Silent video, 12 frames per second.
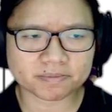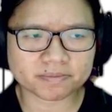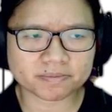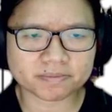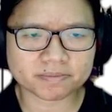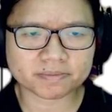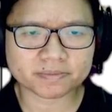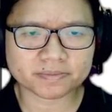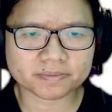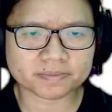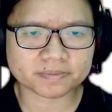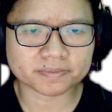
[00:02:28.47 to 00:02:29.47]

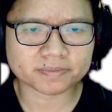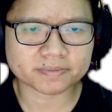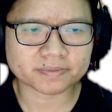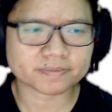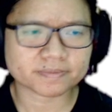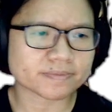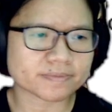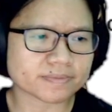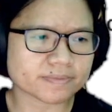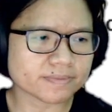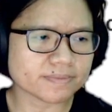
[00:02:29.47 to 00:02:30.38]
Nothing is said.